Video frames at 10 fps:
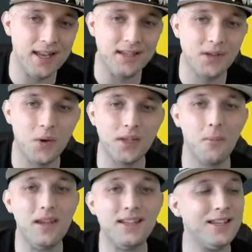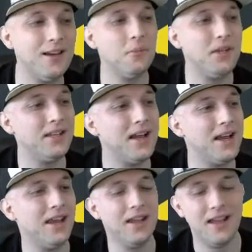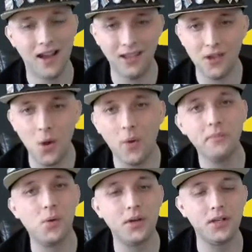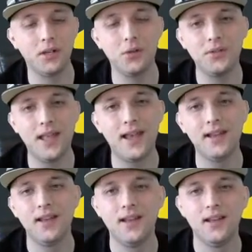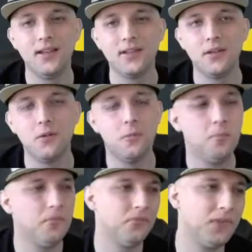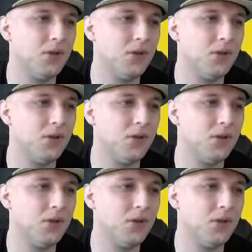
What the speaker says: is going to be a CMP tie. I know I'm going to lose that. So in